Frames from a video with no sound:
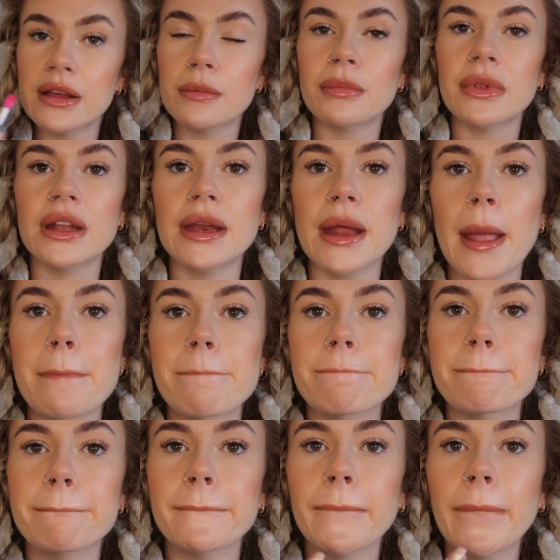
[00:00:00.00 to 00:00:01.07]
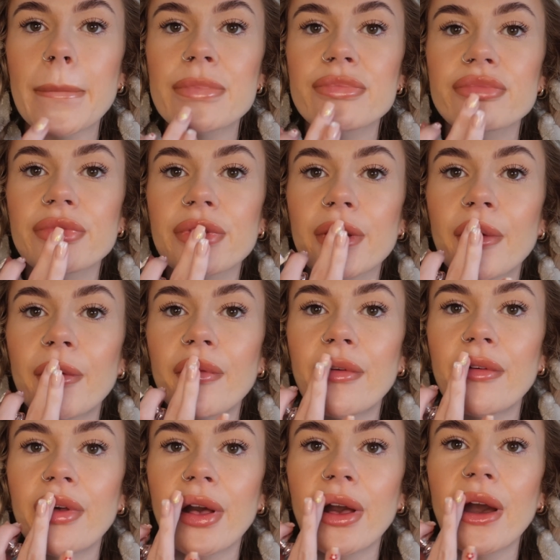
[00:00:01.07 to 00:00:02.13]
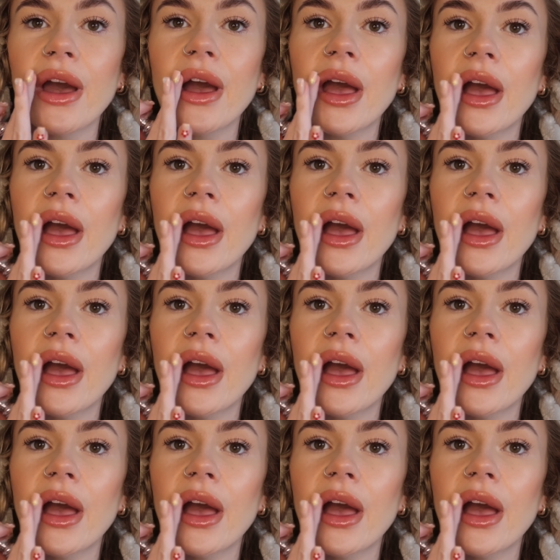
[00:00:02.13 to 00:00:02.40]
blend it in on my finger.